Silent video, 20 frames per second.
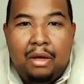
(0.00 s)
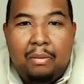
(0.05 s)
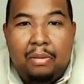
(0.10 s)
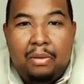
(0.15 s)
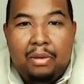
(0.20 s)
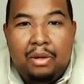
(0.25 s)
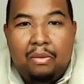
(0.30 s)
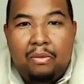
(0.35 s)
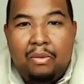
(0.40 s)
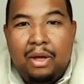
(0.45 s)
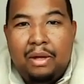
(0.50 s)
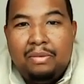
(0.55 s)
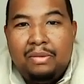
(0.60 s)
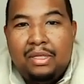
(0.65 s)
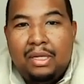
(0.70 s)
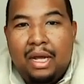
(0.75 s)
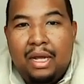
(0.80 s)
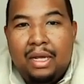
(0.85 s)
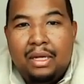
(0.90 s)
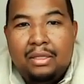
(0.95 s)
on the
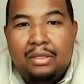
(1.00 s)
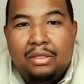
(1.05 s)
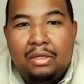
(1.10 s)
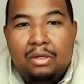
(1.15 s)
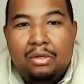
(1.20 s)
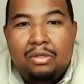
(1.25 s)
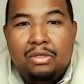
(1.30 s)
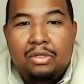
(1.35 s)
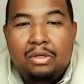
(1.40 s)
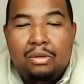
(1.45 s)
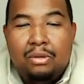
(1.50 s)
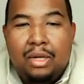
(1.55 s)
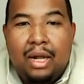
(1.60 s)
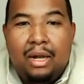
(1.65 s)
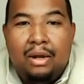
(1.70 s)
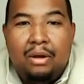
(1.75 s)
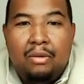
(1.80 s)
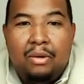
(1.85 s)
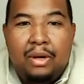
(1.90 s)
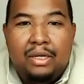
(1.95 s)
website,
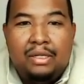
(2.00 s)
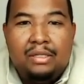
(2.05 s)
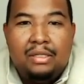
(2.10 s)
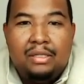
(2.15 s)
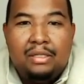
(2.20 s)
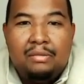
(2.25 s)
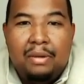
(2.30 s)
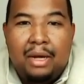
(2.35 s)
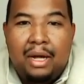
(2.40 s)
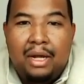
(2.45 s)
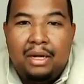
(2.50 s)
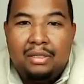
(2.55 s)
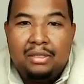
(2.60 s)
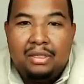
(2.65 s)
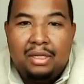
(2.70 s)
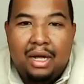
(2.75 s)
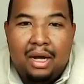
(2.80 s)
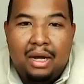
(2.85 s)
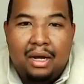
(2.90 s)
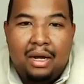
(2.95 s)

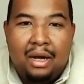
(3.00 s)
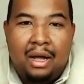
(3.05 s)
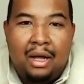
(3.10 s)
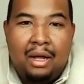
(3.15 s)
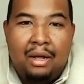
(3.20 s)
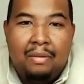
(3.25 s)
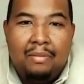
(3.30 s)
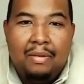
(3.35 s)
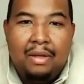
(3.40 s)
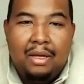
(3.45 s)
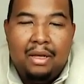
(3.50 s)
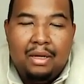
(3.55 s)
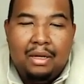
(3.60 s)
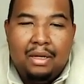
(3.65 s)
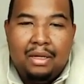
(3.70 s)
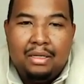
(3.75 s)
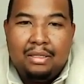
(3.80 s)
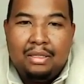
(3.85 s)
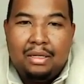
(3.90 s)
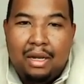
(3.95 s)
social.oasismatters.com.
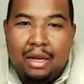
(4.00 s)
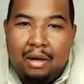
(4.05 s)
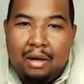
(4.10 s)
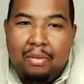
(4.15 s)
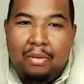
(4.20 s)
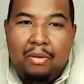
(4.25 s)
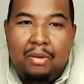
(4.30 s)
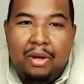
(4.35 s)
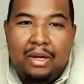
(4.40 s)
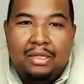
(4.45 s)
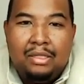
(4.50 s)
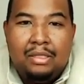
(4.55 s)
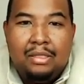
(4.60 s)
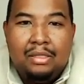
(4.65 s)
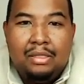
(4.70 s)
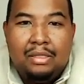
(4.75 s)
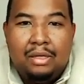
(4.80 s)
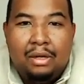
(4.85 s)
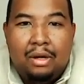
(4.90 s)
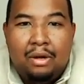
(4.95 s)
It's Club
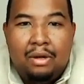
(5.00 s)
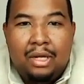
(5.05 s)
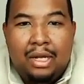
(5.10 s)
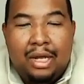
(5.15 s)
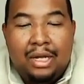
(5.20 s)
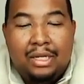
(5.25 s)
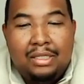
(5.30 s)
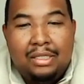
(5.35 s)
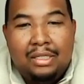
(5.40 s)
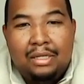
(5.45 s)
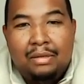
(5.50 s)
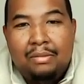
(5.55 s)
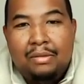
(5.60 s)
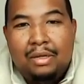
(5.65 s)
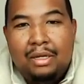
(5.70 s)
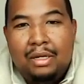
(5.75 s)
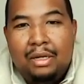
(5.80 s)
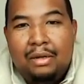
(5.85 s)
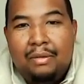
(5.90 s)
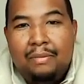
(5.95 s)
Oasis, the online STEM
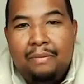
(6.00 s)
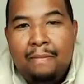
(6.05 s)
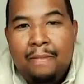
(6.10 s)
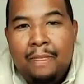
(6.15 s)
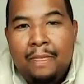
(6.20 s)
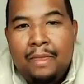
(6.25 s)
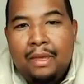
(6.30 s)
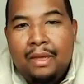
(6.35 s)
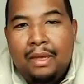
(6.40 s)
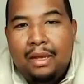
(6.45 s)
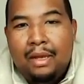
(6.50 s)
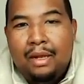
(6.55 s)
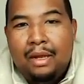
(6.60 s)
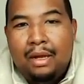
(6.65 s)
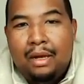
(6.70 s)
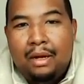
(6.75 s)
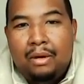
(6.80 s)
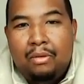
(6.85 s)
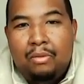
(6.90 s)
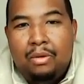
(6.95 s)
club, and
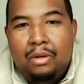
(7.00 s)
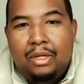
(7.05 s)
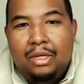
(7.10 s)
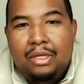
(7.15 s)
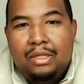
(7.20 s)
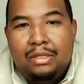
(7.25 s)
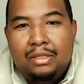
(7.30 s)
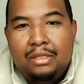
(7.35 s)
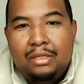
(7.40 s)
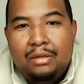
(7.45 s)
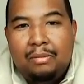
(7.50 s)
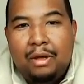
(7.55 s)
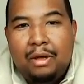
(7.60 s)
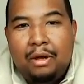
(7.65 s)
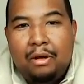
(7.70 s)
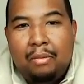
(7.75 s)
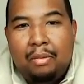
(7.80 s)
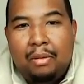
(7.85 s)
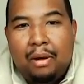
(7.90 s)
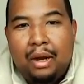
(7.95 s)
we'll get you some
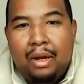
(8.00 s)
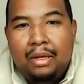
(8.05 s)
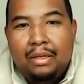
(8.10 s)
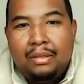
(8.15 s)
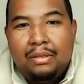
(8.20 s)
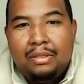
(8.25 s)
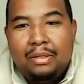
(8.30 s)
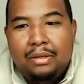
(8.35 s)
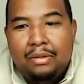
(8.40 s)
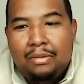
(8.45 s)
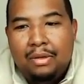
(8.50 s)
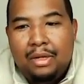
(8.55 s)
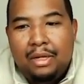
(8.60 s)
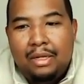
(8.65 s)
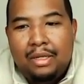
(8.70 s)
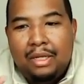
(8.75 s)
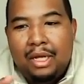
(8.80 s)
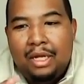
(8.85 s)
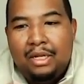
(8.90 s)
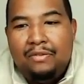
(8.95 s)
help. All right. So
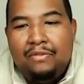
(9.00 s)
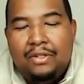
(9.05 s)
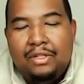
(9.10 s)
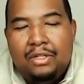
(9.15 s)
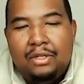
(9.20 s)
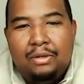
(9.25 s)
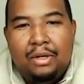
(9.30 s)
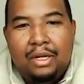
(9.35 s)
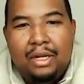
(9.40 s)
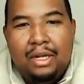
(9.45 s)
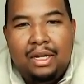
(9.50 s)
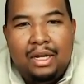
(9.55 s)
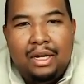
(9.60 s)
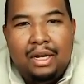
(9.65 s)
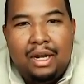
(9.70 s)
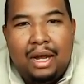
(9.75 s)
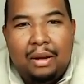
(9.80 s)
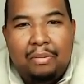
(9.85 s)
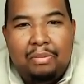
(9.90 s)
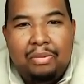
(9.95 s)
thanks for tuning
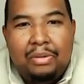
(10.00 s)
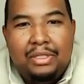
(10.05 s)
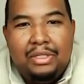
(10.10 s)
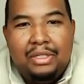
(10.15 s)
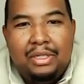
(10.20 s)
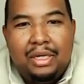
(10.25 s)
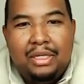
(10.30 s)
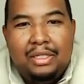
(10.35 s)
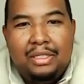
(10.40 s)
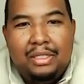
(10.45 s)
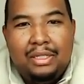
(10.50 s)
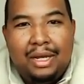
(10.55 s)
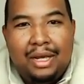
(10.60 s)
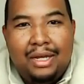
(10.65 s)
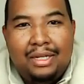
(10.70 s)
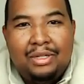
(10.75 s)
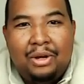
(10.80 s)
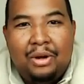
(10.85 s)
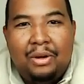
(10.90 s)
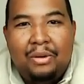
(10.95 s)
in. I appreciate you
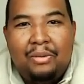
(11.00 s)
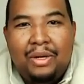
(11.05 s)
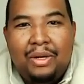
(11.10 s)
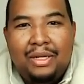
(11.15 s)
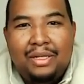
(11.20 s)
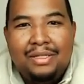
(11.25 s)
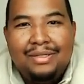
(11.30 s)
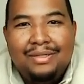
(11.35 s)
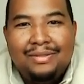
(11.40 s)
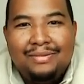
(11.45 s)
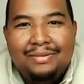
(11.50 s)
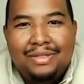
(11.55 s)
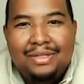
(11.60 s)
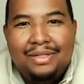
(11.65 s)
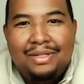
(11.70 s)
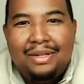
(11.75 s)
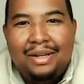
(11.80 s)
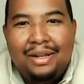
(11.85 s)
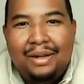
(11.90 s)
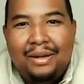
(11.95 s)
as always.
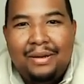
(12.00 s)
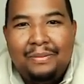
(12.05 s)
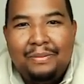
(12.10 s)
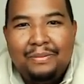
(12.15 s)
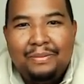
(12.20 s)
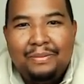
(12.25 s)
See you later.